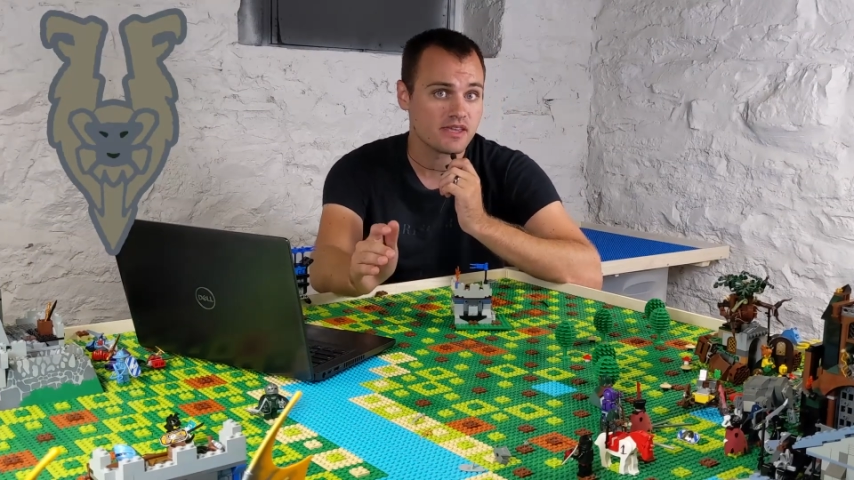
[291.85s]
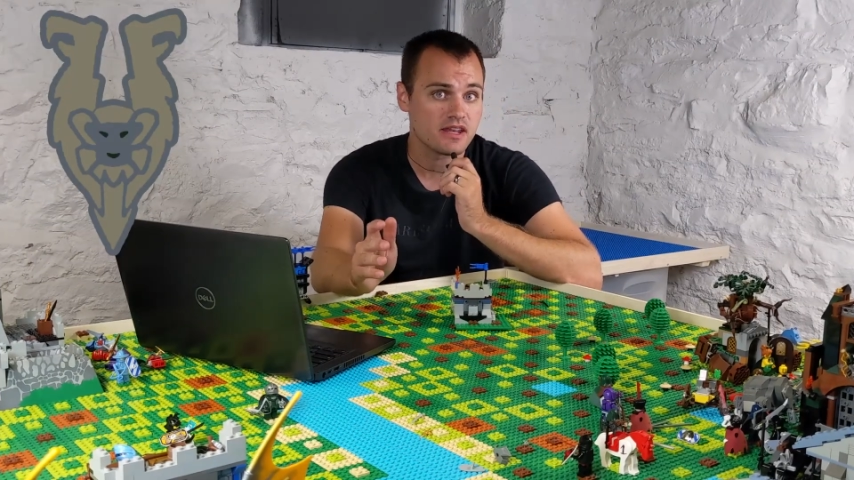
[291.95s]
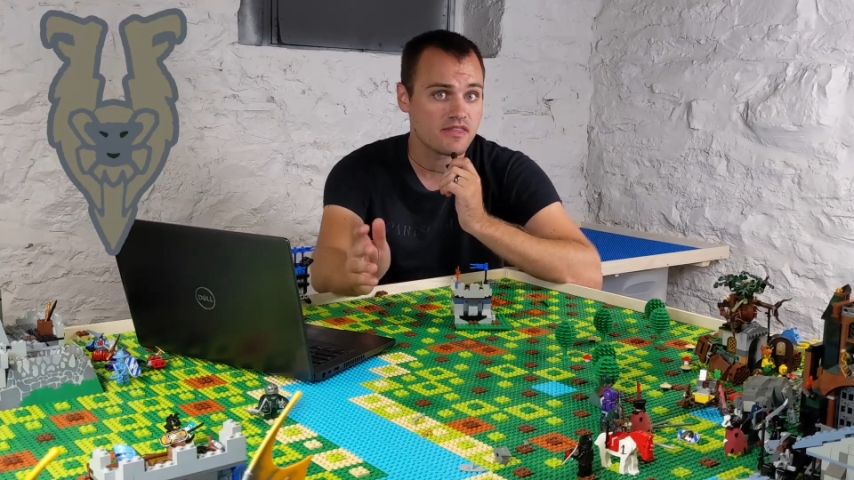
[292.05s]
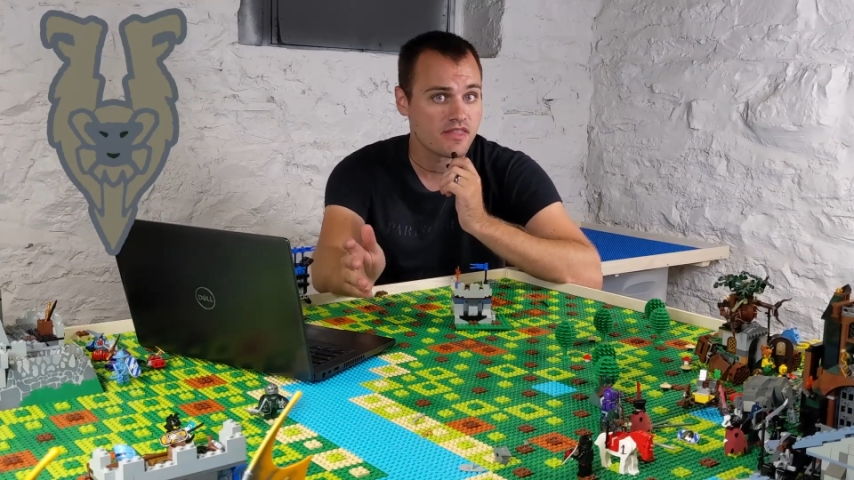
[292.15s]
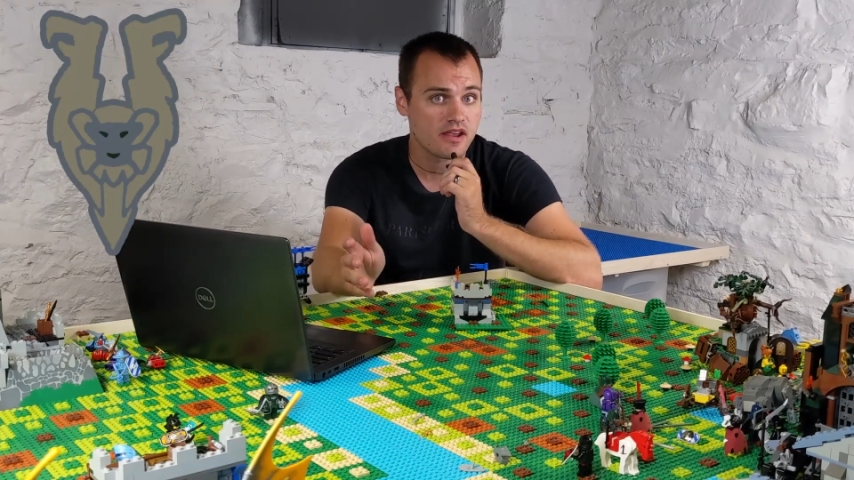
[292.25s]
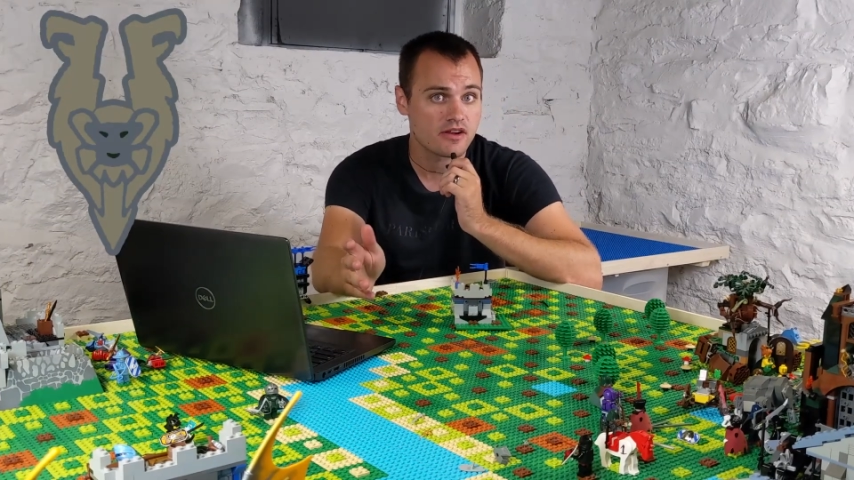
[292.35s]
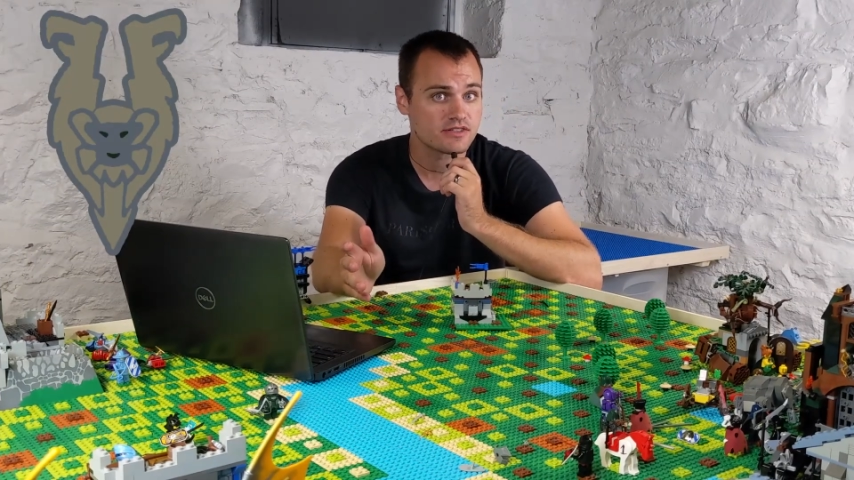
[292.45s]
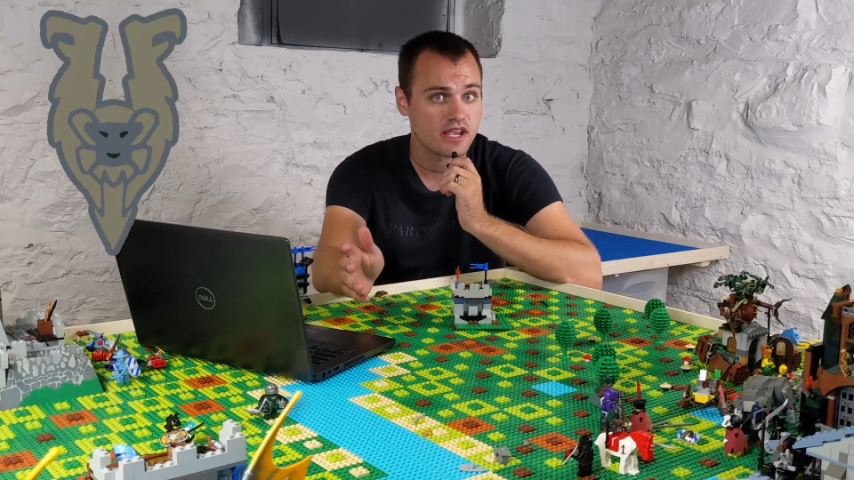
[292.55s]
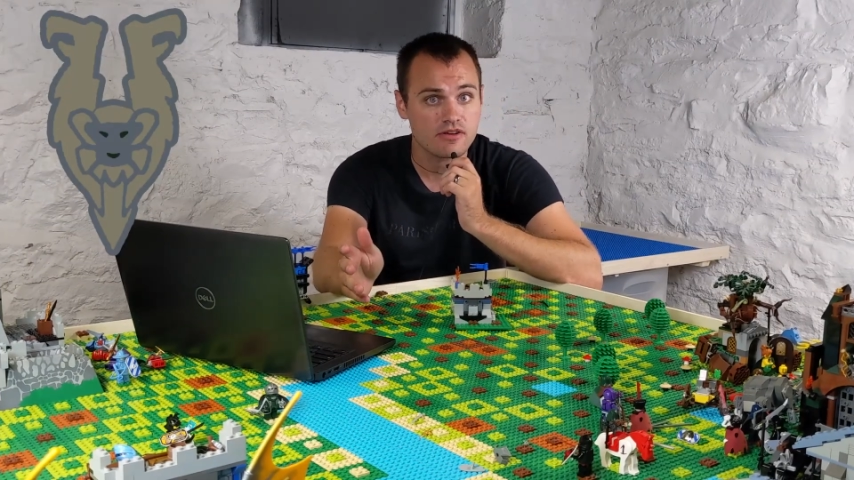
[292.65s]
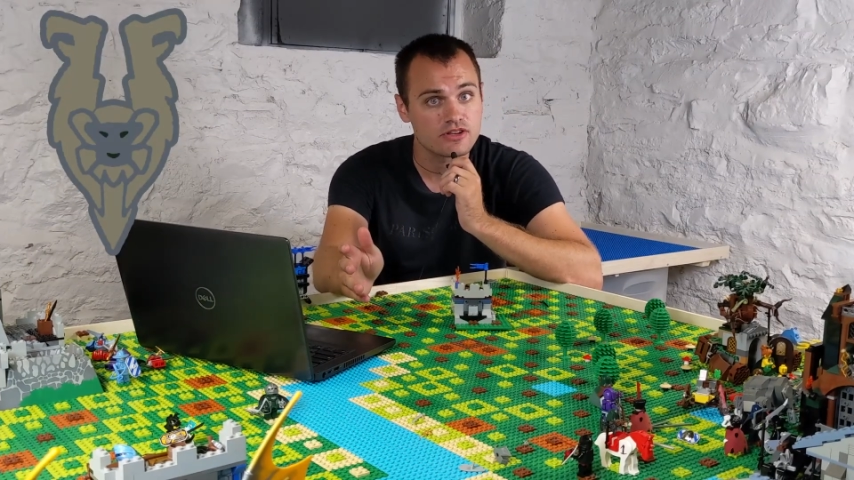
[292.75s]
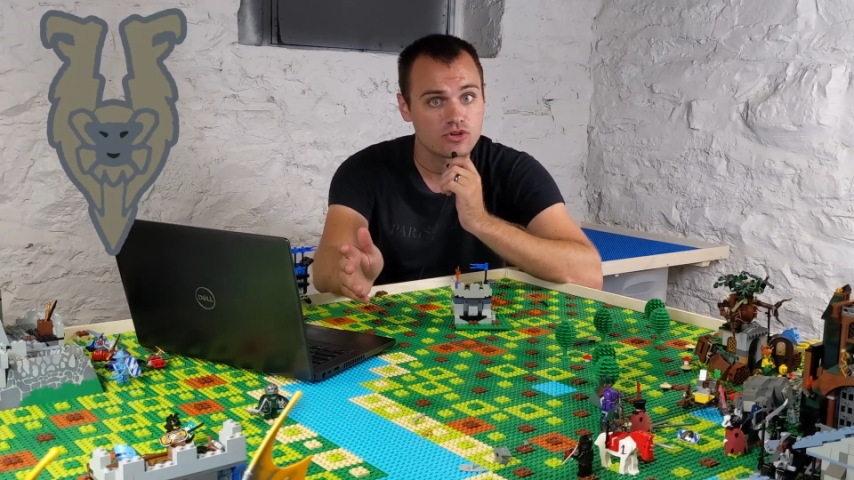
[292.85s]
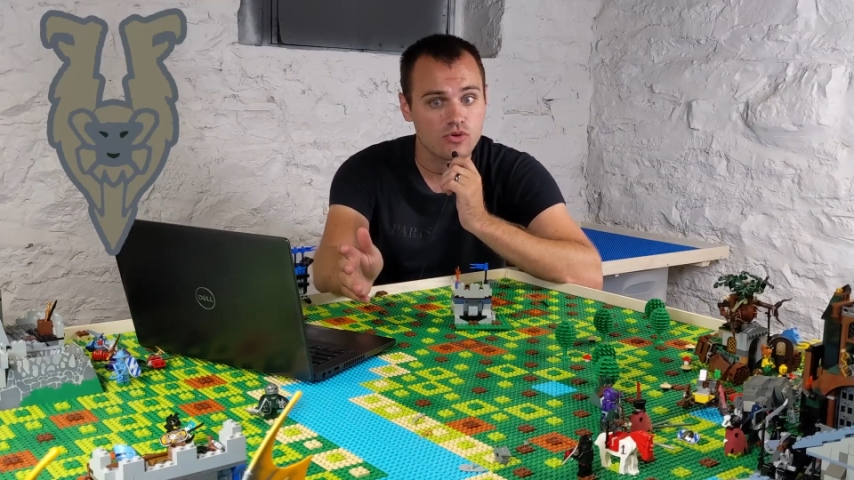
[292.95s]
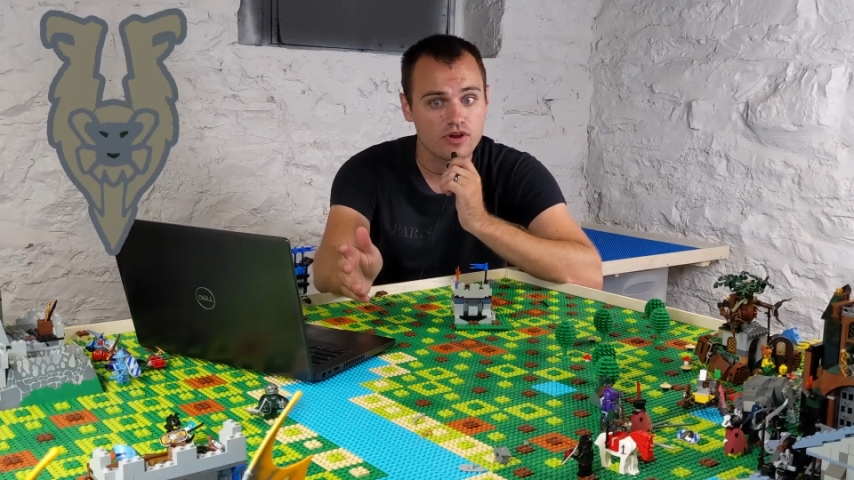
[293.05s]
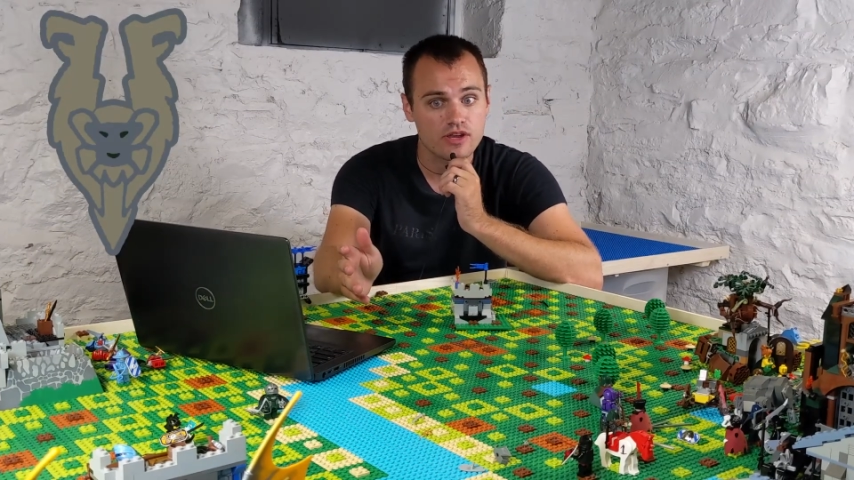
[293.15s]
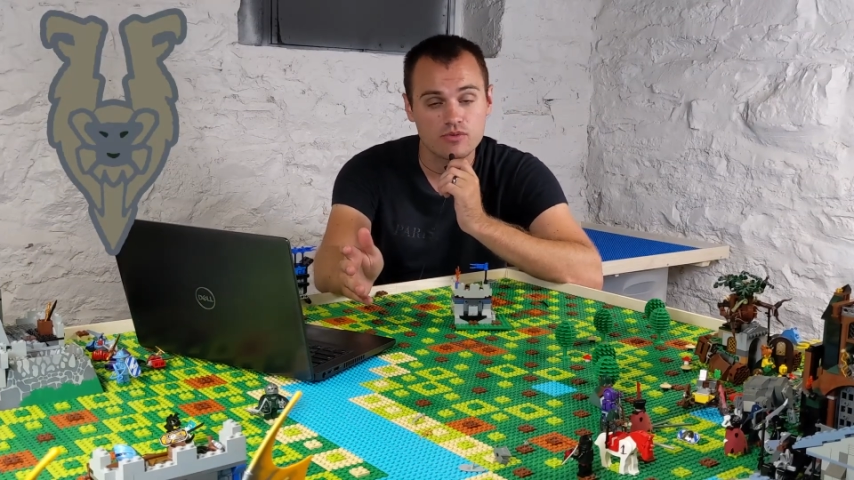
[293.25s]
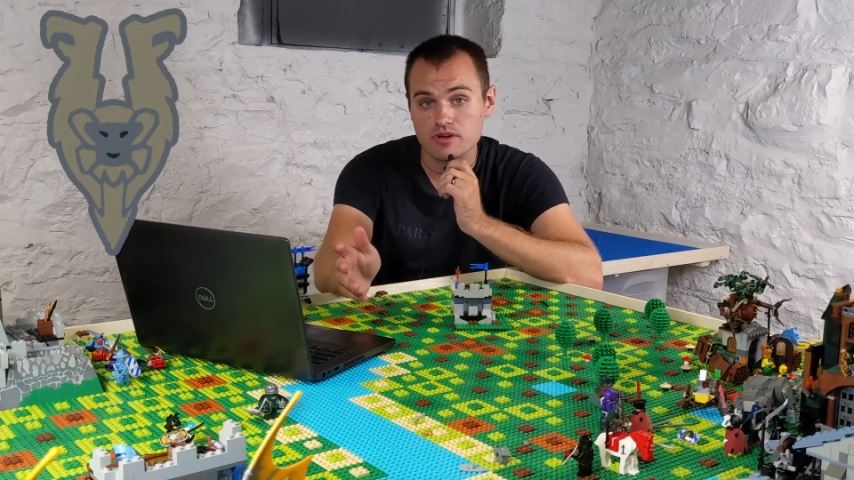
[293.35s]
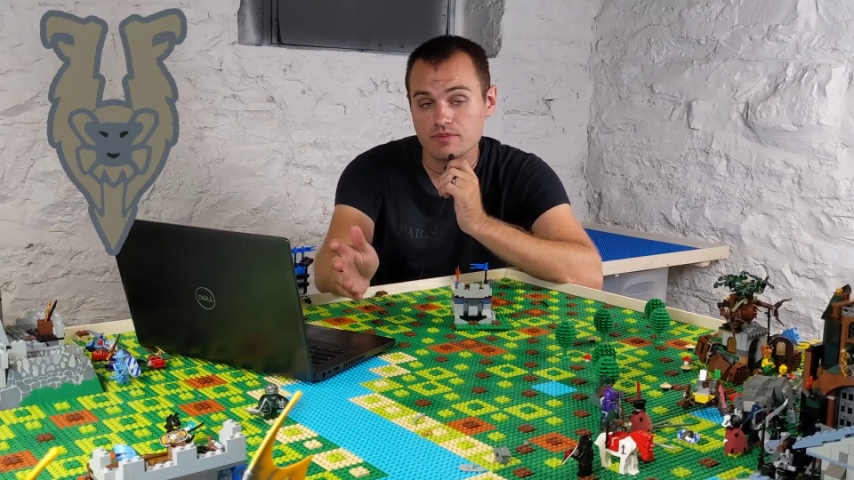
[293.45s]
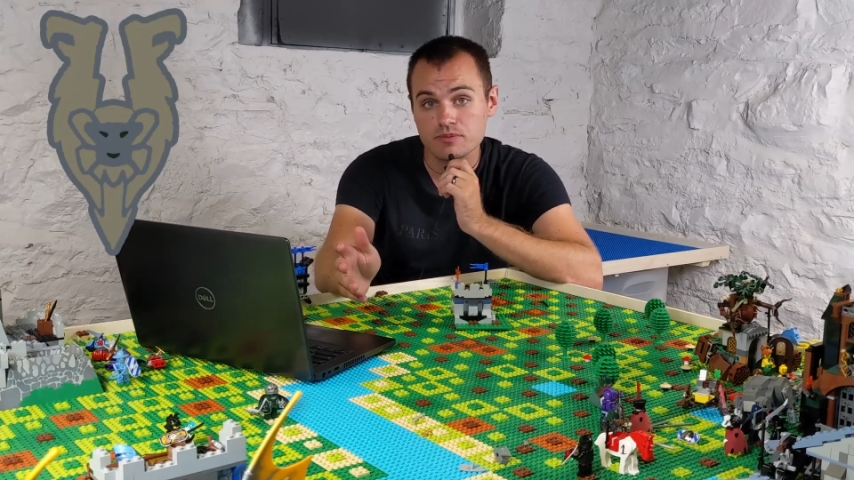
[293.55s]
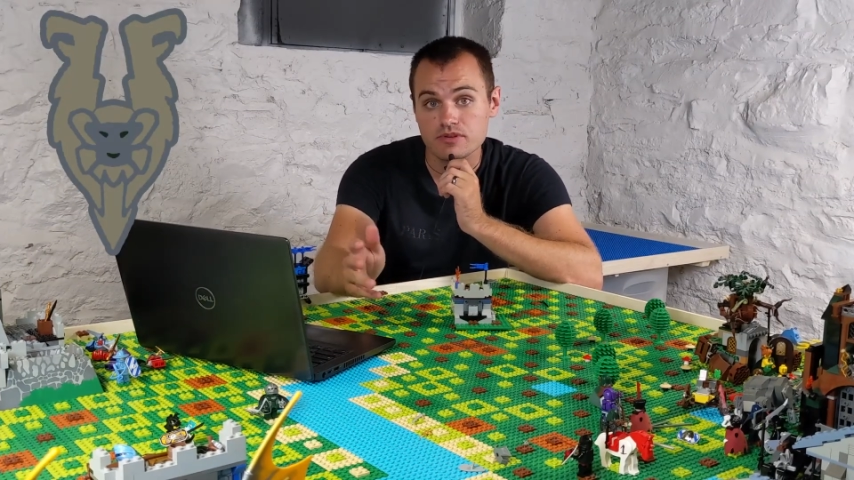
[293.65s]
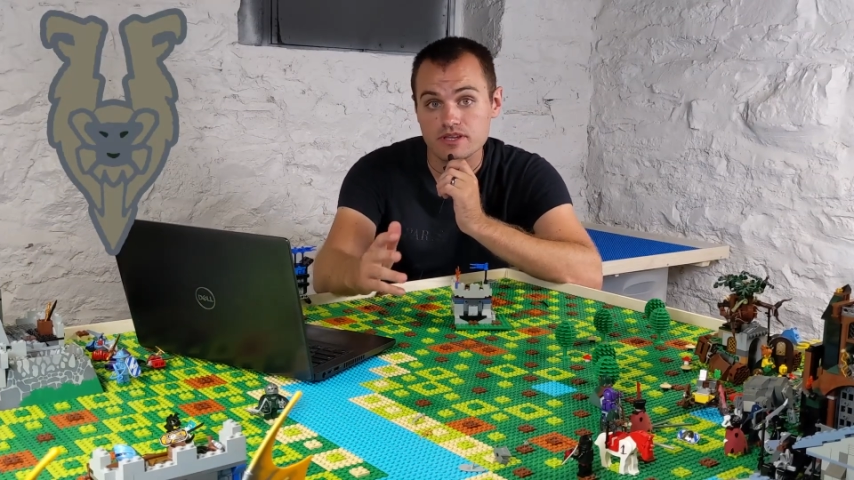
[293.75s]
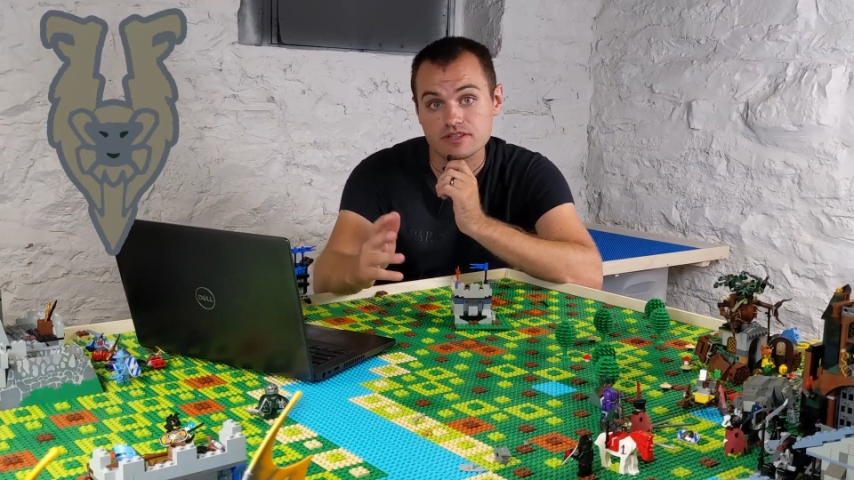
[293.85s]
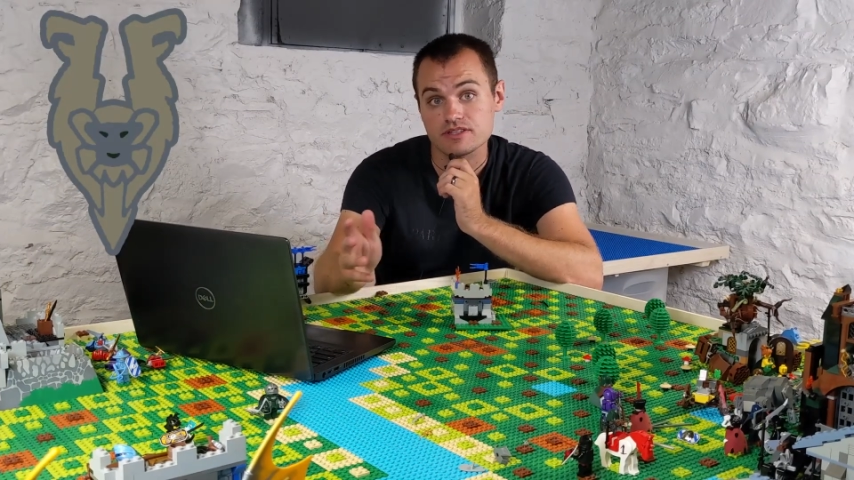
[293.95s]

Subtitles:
in their territory where people can